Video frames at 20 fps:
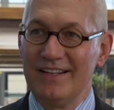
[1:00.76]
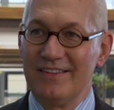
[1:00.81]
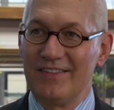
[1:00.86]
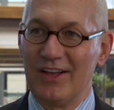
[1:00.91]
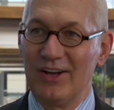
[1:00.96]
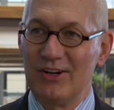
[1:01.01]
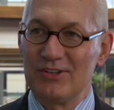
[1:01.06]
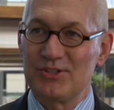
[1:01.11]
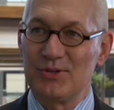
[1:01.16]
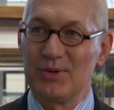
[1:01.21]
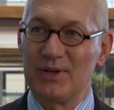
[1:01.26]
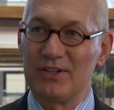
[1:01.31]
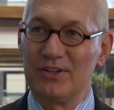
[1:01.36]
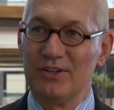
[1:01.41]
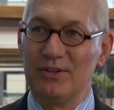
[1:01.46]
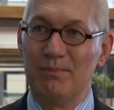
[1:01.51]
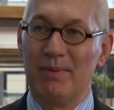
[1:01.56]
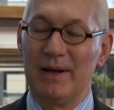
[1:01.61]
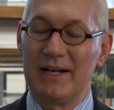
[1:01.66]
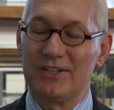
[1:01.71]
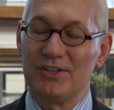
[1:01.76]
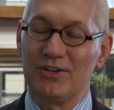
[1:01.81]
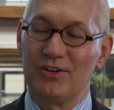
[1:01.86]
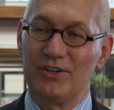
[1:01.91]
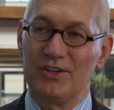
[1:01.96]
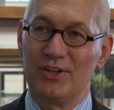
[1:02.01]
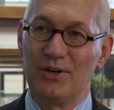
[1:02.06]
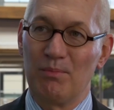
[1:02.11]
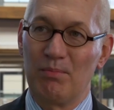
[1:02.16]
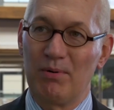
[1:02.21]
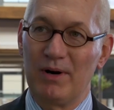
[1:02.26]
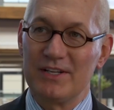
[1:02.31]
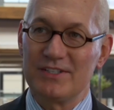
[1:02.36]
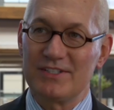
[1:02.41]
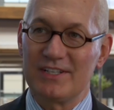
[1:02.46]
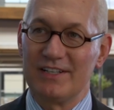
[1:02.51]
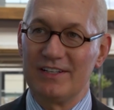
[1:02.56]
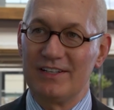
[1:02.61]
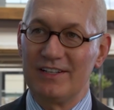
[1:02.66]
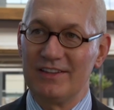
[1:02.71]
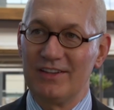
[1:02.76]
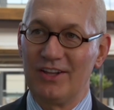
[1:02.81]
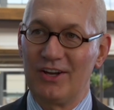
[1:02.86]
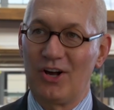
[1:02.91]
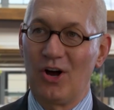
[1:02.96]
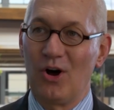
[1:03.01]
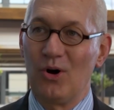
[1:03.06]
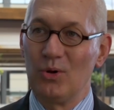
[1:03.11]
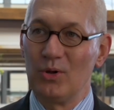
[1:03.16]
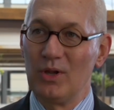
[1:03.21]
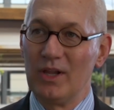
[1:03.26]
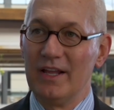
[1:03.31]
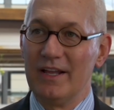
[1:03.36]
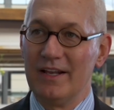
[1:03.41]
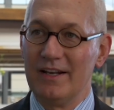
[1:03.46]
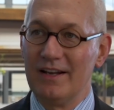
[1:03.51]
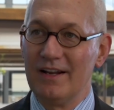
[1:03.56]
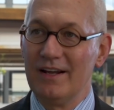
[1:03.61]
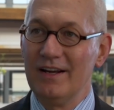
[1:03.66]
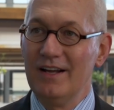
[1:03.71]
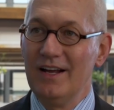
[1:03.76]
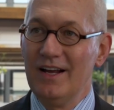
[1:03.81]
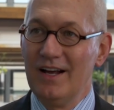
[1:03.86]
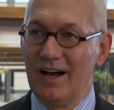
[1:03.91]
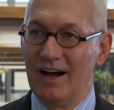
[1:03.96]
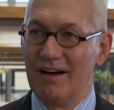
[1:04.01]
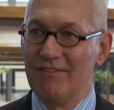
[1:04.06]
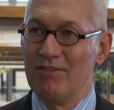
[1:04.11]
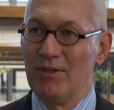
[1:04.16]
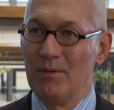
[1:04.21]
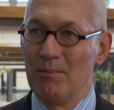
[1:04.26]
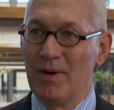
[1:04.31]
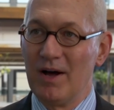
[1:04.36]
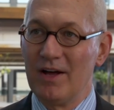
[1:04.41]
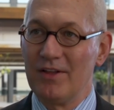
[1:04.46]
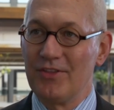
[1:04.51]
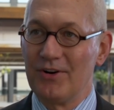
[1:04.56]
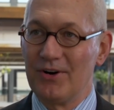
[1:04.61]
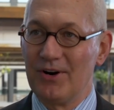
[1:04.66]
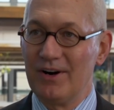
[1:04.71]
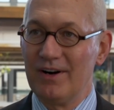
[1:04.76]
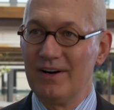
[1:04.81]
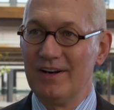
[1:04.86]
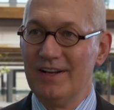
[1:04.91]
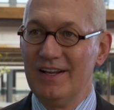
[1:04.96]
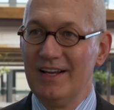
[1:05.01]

They also include bacteria that are present in the colon of the mother.